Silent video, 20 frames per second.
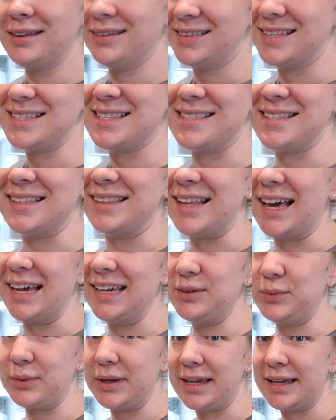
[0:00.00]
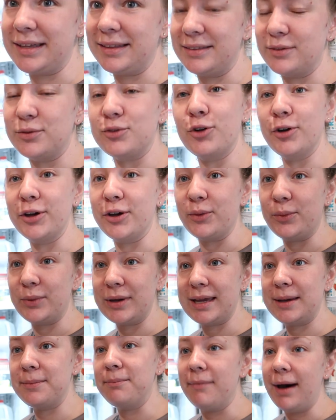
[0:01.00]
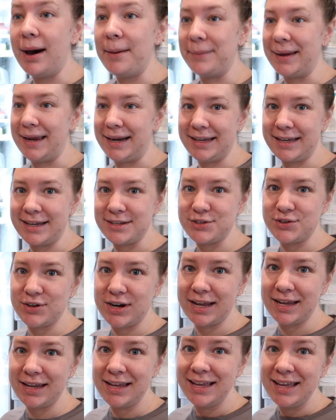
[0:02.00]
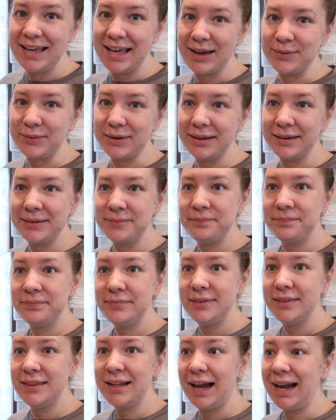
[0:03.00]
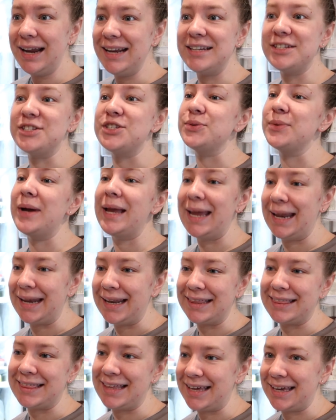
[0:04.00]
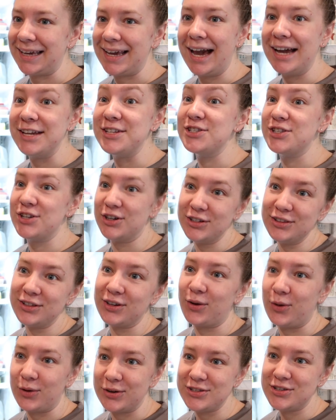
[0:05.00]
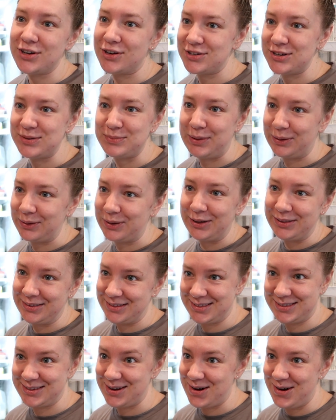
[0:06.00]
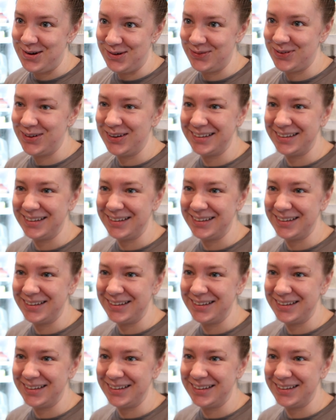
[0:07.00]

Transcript: This is a light we, the royal we. Mom made it yesterday. You and made we, some too. I didn't do anything. I stirred the cornstarch and milk on the stove.